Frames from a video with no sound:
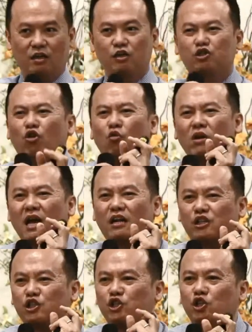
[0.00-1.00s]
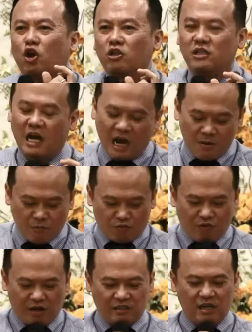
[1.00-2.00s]
She only had a short time of
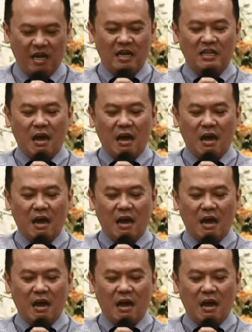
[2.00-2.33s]
rest.